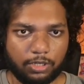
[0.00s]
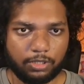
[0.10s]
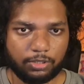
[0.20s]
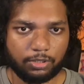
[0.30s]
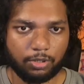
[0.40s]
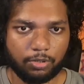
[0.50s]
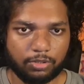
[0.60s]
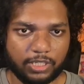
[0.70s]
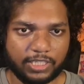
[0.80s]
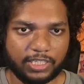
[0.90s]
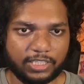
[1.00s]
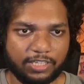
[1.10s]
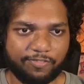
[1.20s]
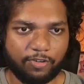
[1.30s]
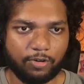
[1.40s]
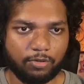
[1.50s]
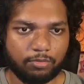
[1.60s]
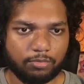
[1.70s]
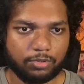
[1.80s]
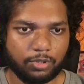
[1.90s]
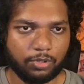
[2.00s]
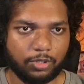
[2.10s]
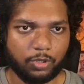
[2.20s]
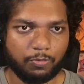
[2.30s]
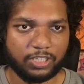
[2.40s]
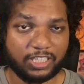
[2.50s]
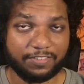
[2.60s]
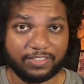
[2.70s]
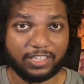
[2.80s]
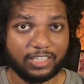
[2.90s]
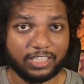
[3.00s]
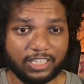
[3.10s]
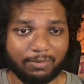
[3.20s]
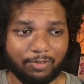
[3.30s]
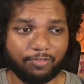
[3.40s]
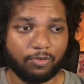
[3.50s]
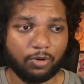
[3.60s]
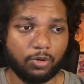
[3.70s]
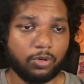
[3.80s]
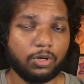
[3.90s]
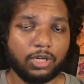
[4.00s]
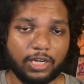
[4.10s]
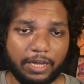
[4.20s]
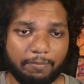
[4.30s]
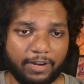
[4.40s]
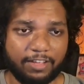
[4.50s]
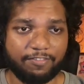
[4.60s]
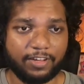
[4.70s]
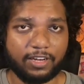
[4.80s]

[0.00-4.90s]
So this is the flow. So you must have seen this type of flow in many ways.